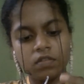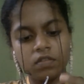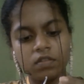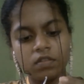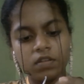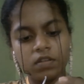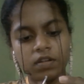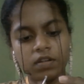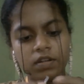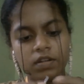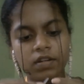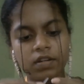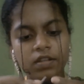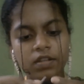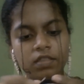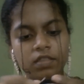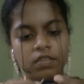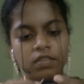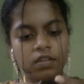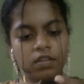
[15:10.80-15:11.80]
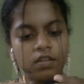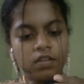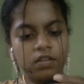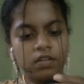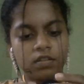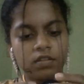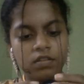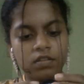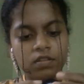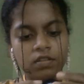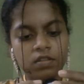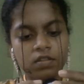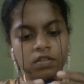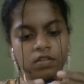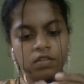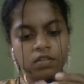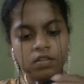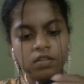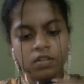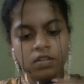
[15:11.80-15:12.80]
Yeah, I think it's
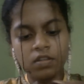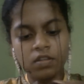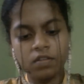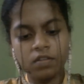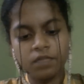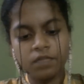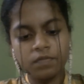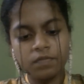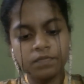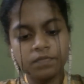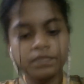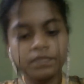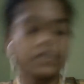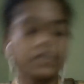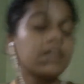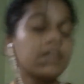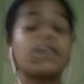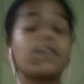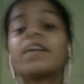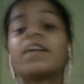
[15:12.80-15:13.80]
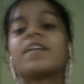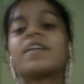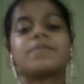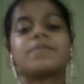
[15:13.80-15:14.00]
correct.